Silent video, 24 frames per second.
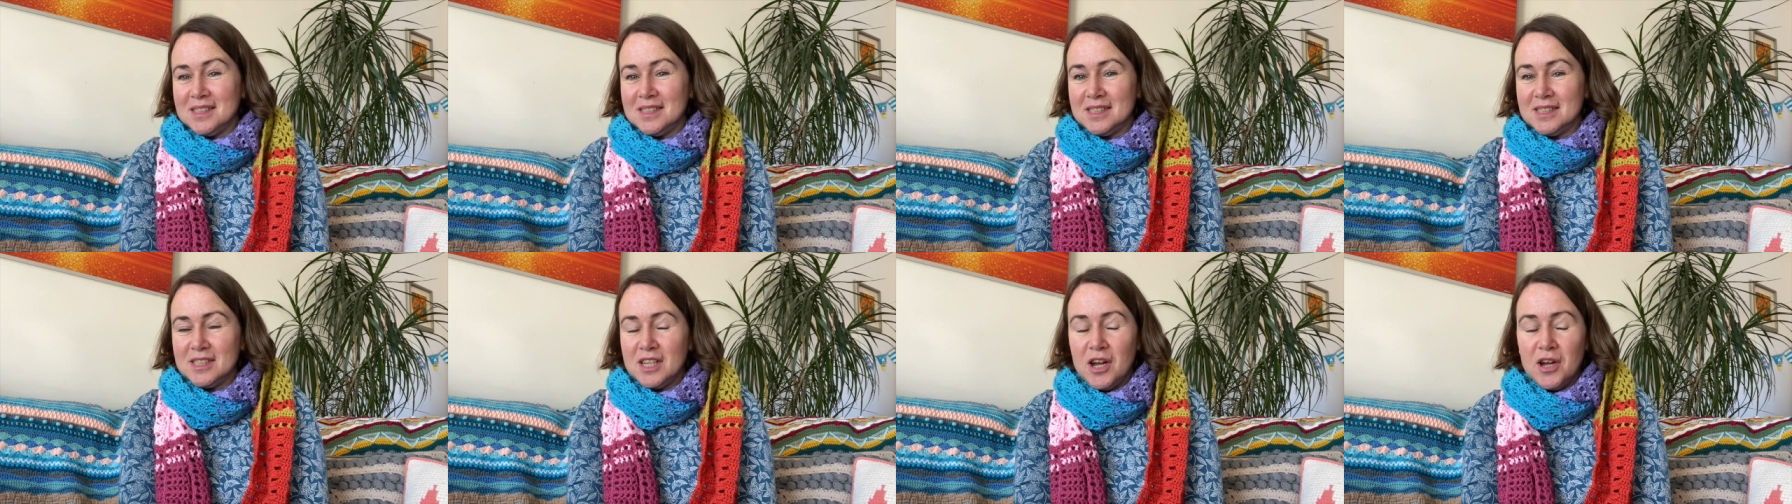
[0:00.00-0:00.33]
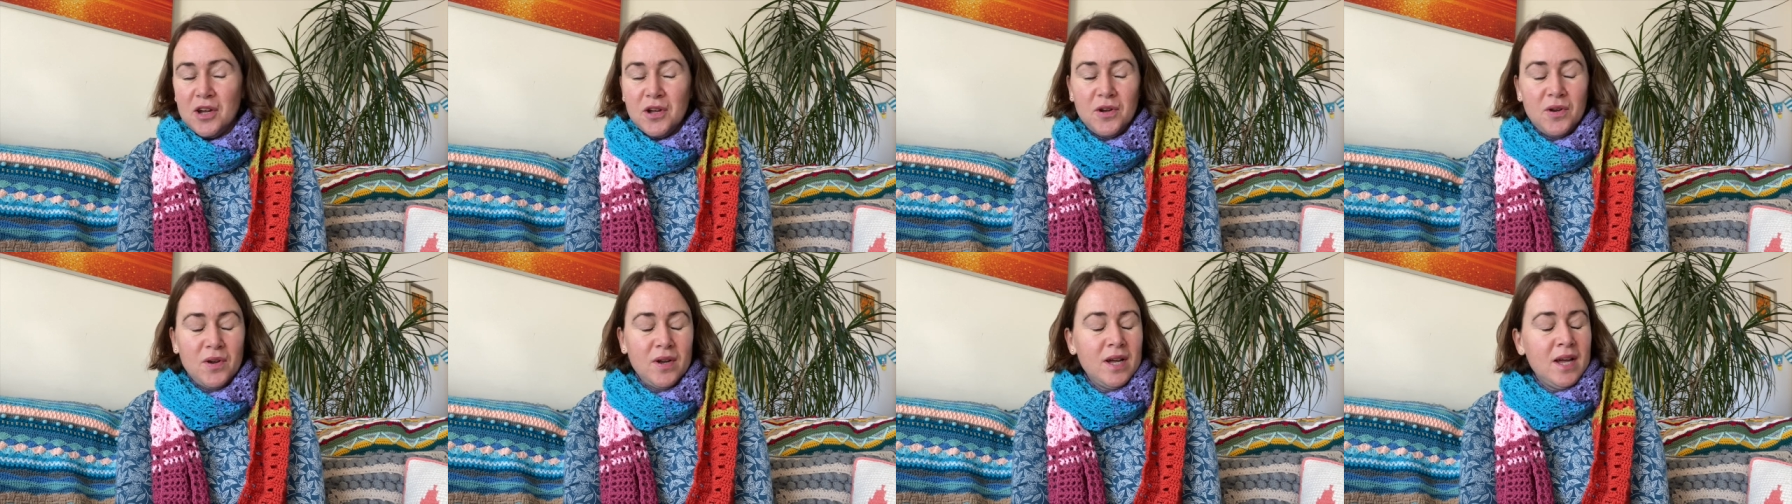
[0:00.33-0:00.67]

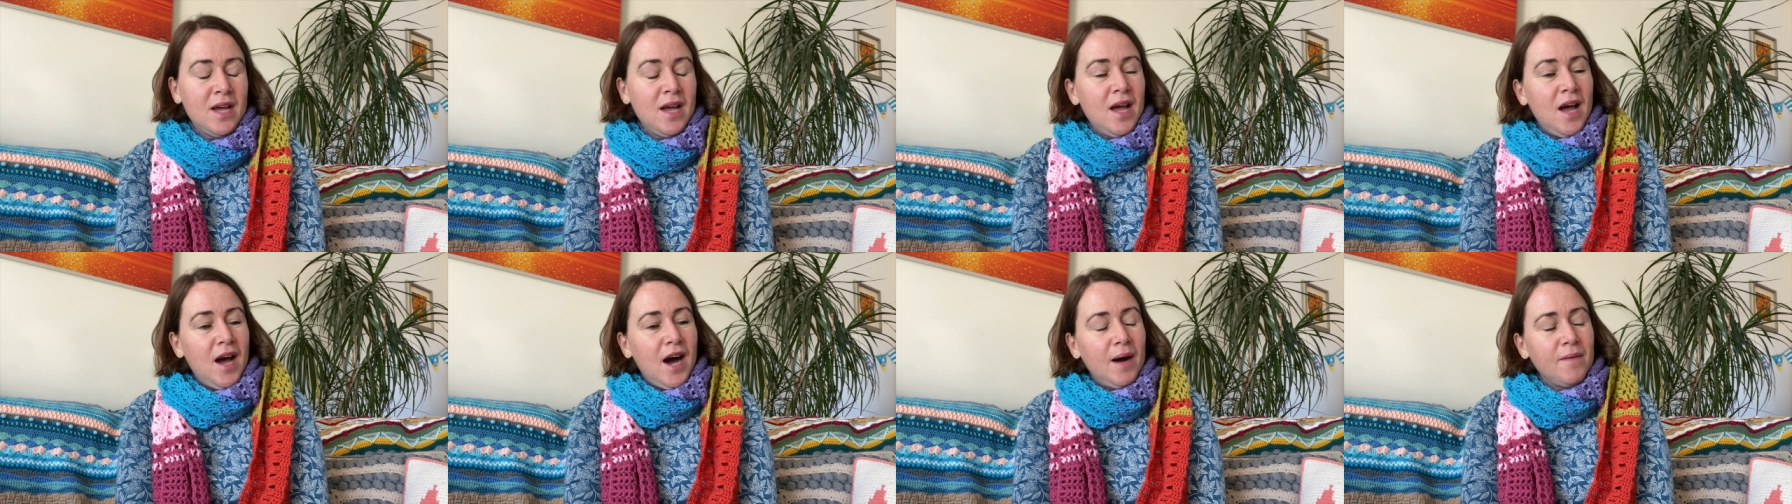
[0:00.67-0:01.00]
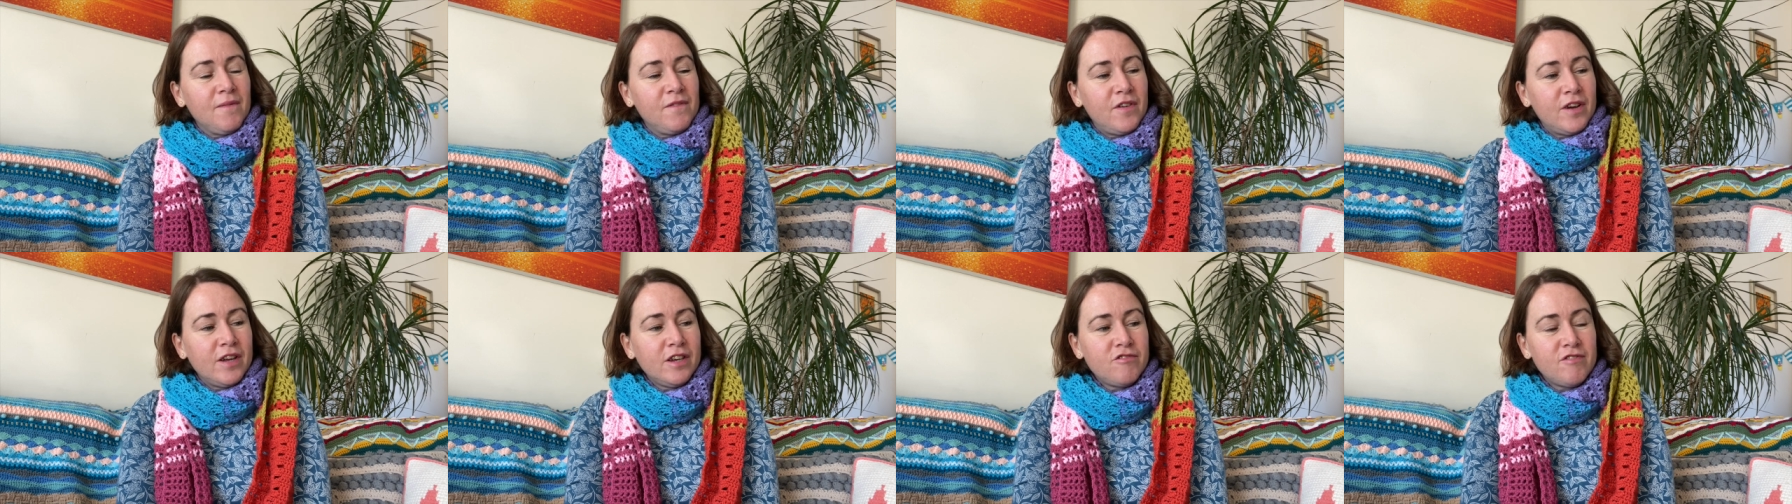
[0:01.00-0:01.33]
So
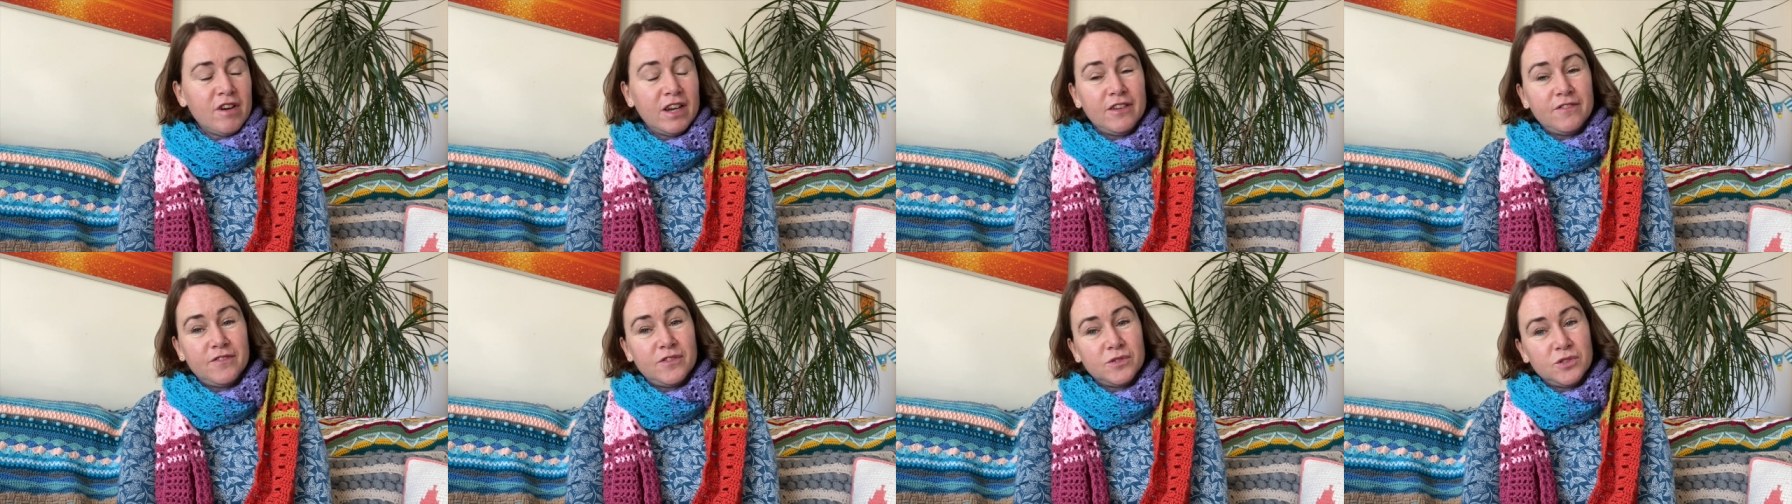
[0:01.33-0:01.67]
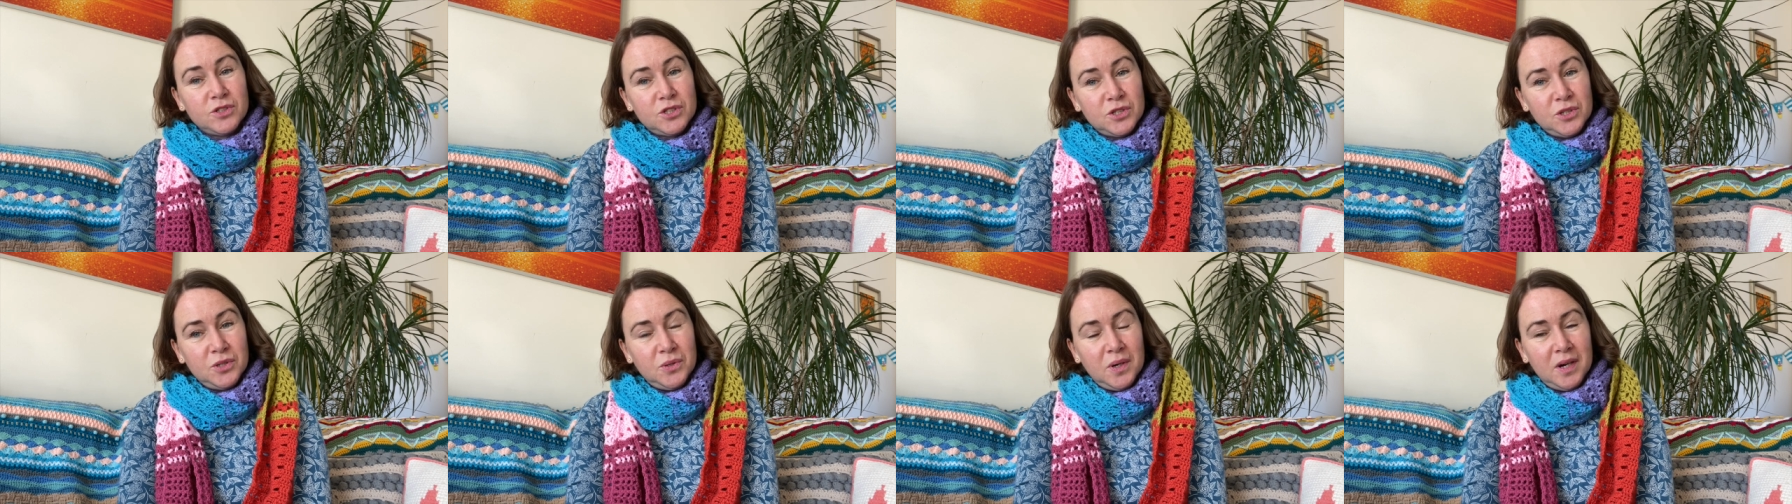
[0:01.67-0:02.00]
I'm very grateful
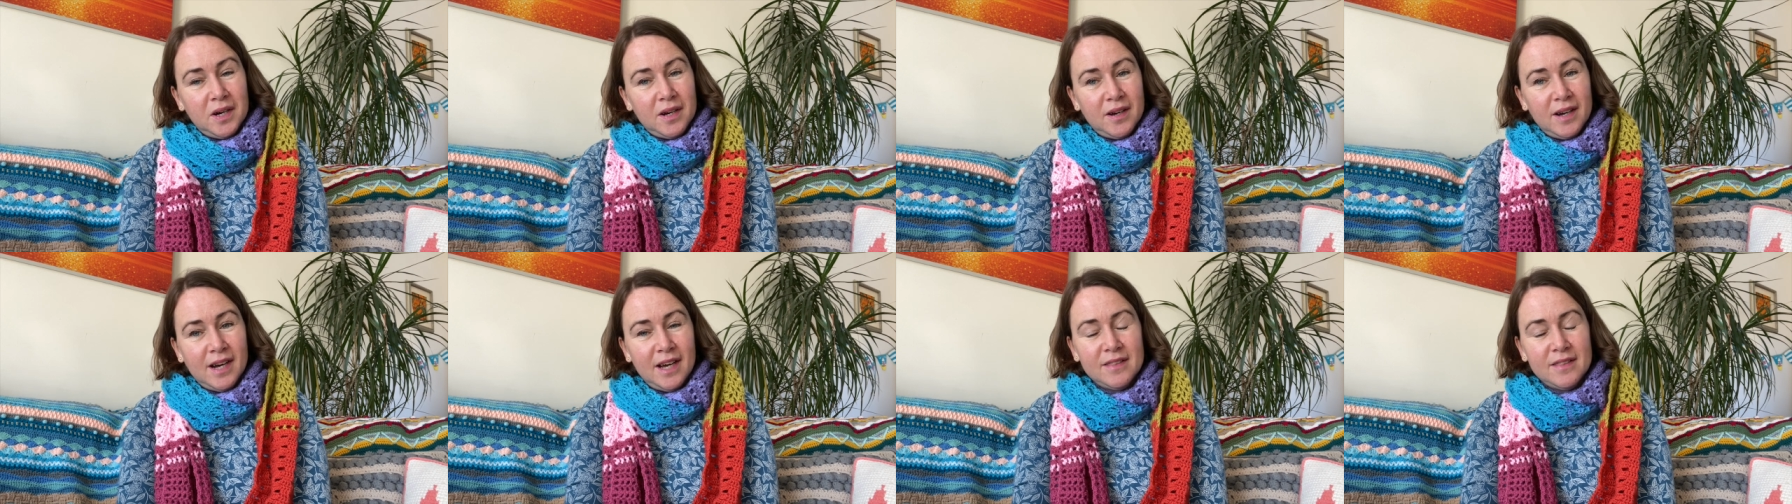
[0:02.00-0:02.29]
to her,